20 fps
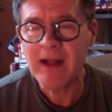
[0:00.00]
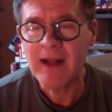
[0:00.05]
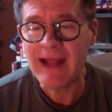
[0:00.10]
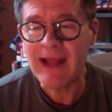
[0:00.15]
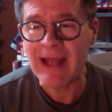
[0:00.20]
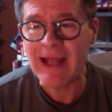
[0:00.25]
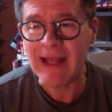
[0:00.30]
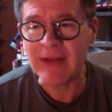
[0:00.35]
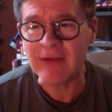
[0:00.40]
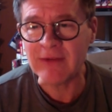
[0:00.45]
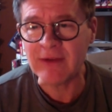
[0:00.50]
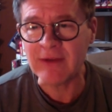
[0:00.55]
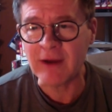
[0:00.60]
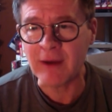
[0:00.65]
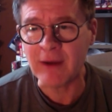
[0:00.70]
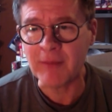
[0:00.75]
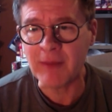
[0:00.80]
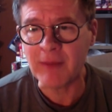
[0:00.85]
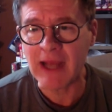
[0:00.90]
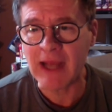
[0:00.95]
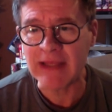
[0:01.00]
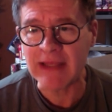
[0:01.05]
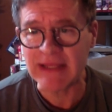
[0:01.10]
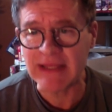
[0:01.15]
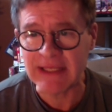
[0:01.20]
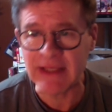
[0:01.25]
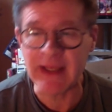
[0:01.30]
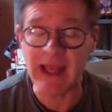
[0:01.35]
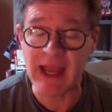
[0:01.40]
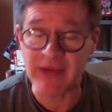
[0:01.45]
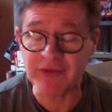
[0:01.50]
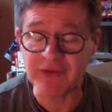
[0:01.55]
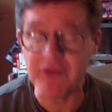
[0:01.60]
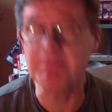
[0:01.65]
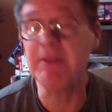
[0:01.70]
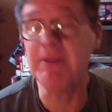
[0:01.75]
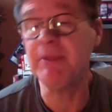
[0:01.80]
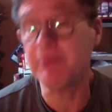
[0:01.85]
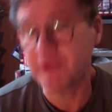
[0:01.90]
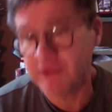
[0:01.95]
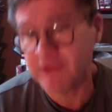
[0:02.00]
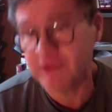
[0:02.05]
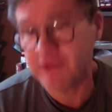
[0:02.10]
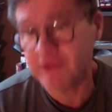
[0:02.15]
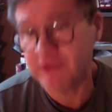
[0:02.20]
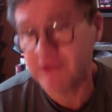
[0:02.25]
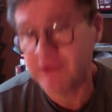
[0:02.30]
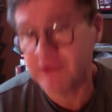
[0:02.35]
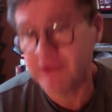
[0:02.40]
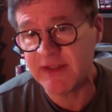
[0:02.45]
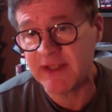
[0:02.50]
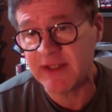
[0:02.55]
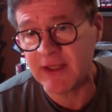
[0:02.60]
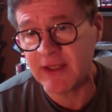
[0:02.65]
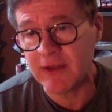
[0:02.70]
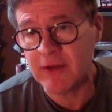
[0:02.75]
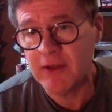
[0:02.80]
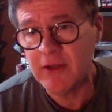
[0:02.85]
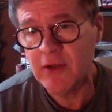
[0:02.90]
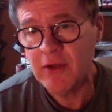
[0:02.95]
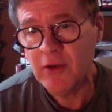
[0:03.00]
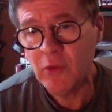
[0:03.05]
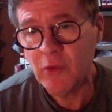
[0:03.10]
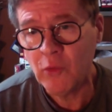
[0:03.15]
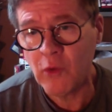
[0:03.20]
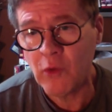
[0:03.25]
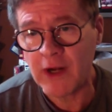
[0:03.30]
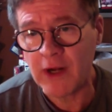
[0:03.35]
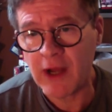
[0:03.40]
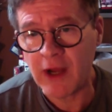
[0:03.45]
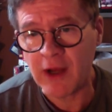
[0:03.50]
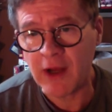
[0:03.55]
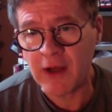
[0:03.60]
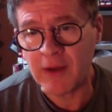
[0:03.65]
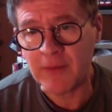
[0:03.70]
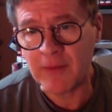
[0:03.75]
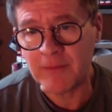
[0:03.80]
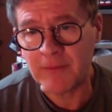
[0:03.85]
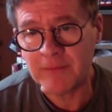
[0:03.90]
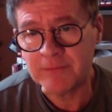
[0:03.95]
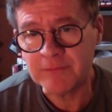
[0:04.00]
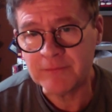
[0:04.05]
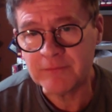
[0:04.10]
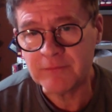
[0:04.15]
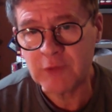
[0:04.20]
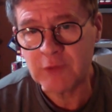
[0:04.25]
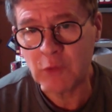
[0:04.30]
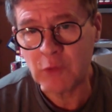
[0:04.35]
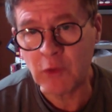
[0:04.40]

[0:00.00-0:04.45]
and um, i think after people started seeing what um,